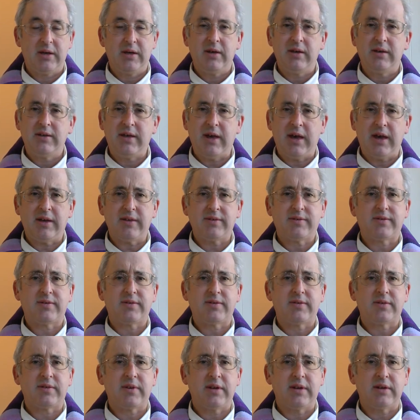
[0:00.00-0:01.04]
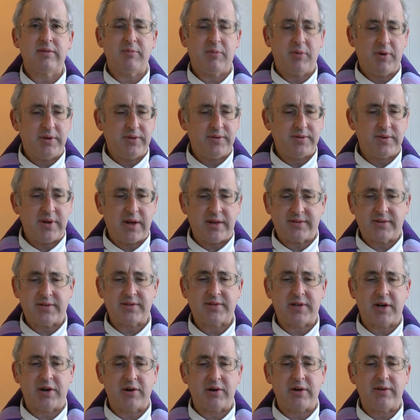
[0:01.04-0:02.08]
Yes, it was
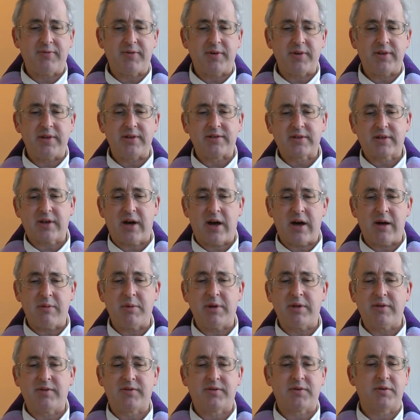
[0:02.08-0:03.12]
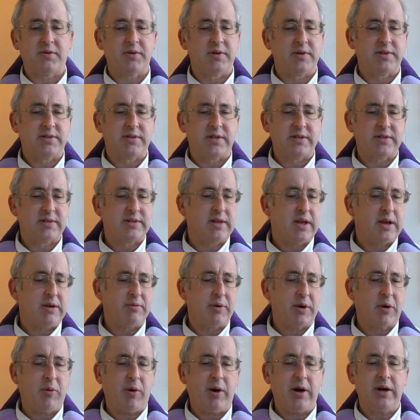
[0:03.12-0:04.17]
necessary for this common sort, since they
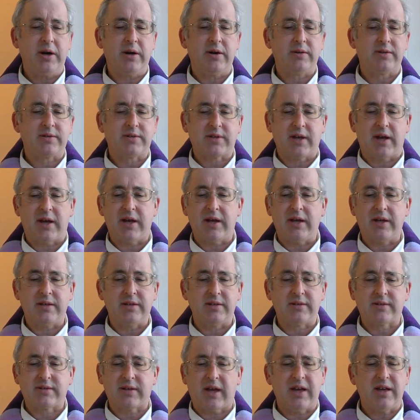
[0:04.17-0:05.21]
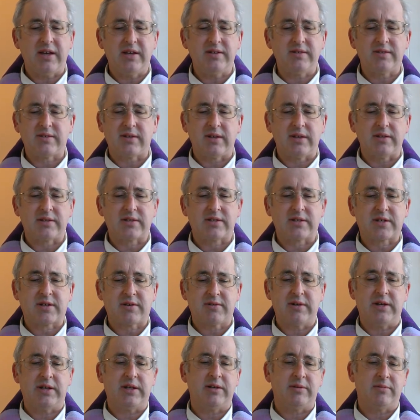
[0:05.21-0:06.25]
required signs that
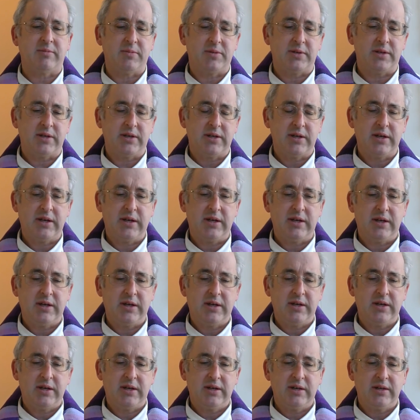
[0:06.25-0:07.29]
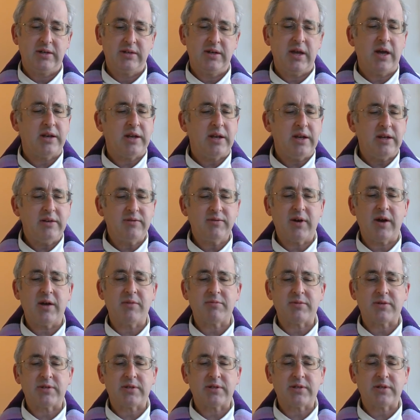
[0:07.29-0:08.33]
screamed. Yet he
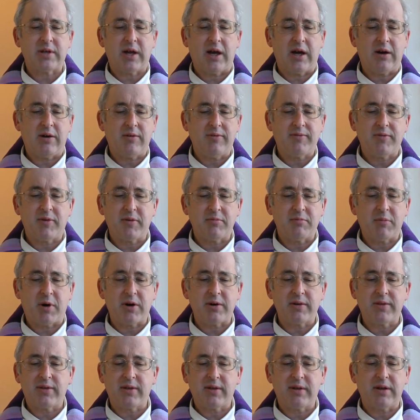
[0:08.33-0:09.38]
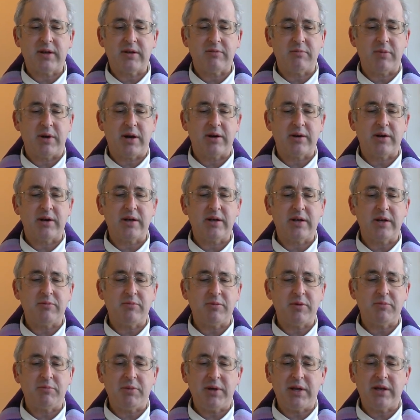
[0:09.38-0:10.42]
dreamt how for Martha and Mary it
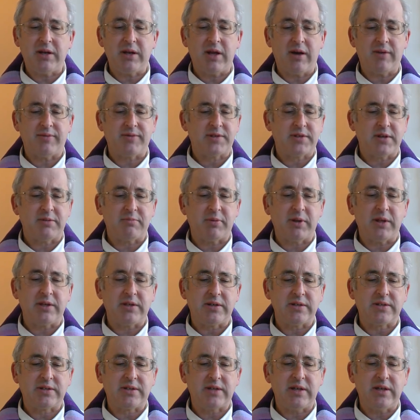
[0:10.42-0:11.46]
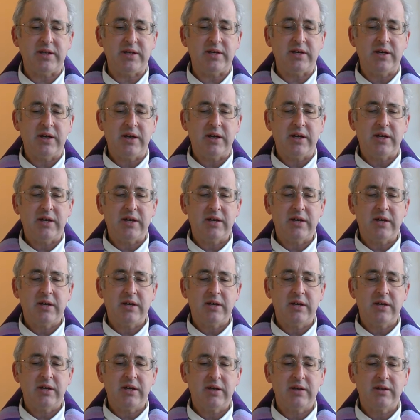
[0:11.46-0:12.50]
would be enough simply to see
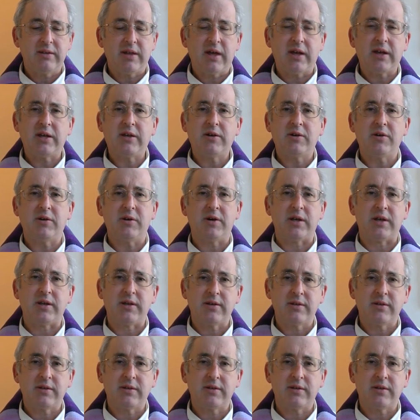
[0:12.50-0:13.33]
that he could.